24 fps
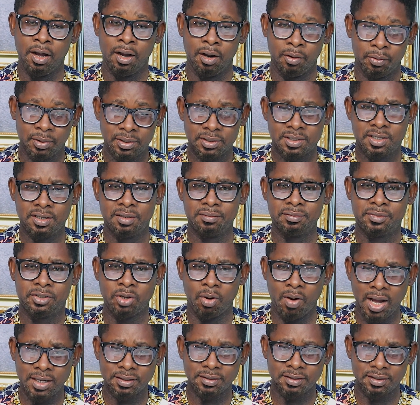Welcome to
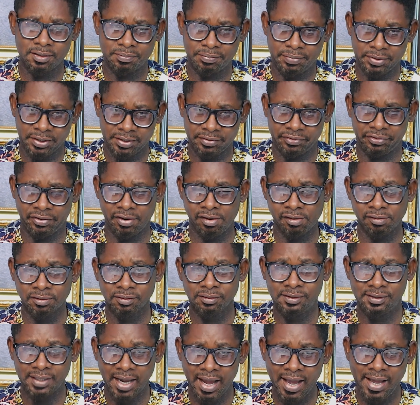another beautiful
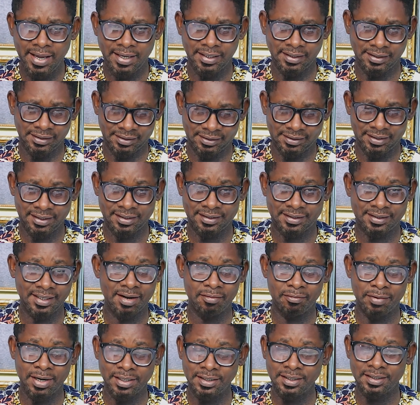day. It is a
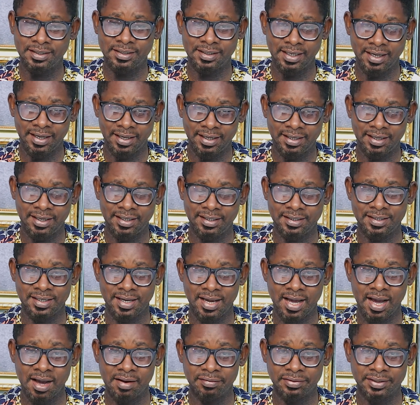rainy day in
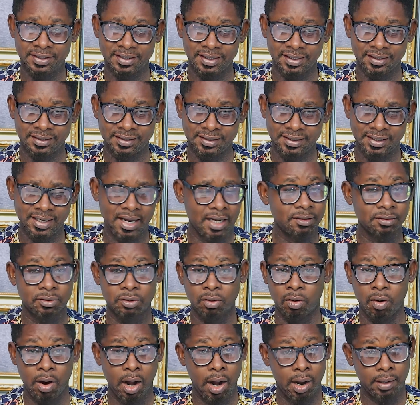the FCT. I don't
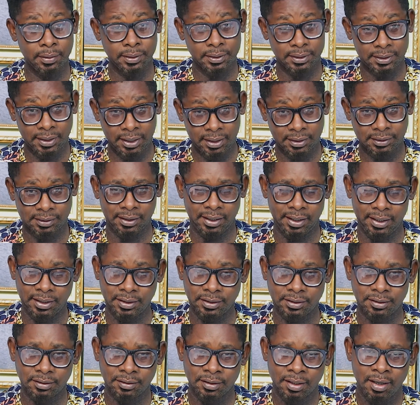know how it is
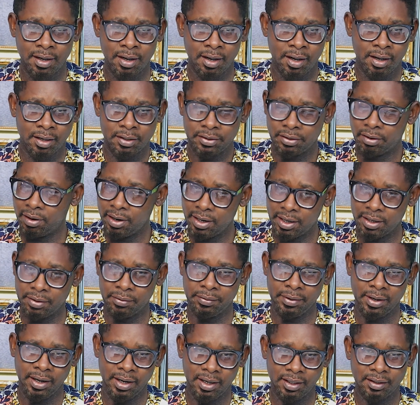in your
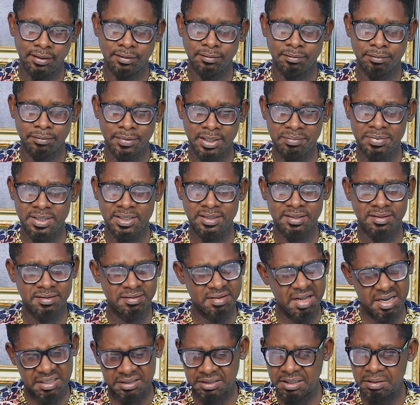area. Maybe
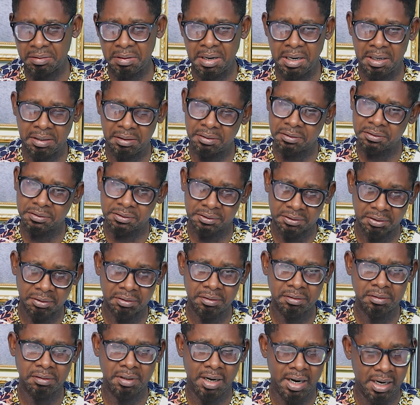Nasarawa
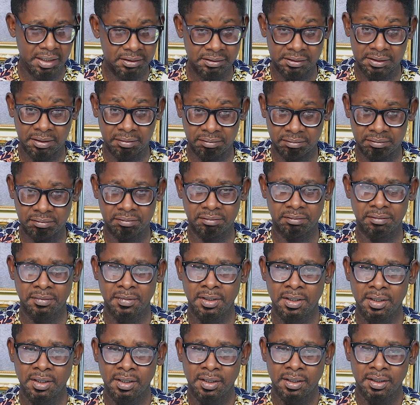also, and
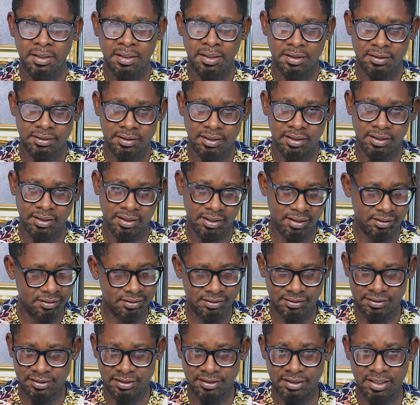
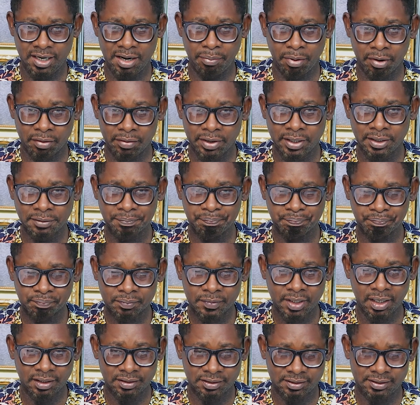the neighboring
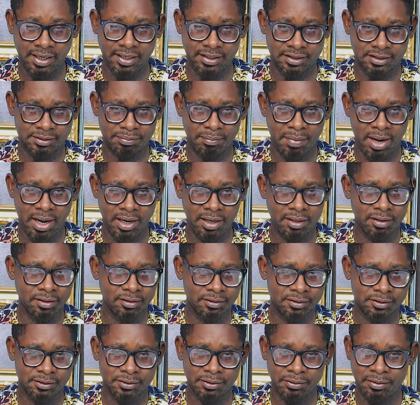states might
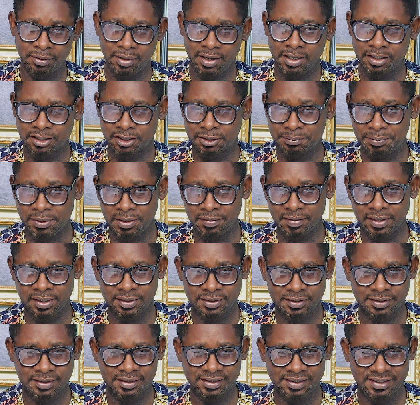also
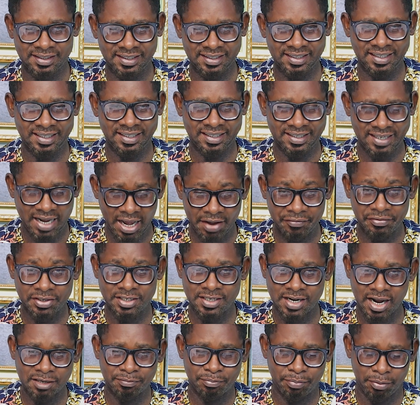experience the heavy
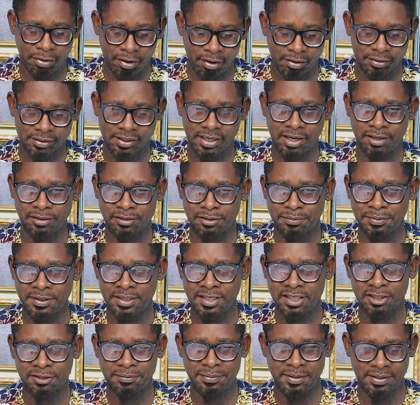downpour that was
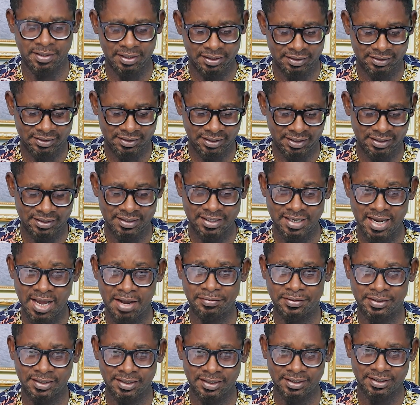being experienced in the
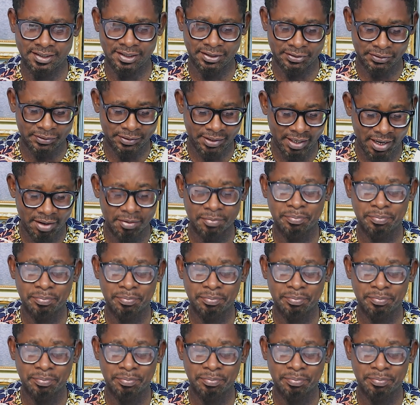FCT today.